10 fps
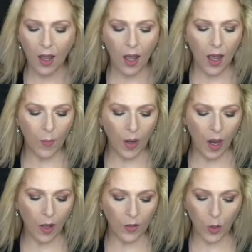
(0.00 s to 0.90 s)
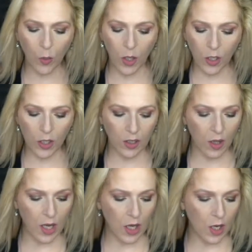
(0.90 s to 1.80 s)
But I also purchased
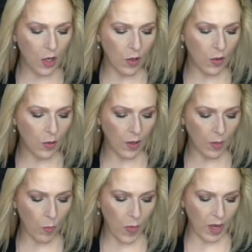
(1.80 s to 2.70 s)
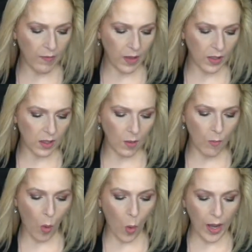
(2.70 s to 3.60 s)
the new Benefit
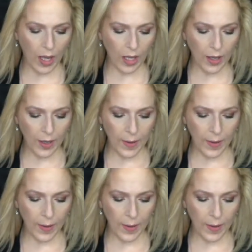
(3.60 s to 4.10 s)
Boing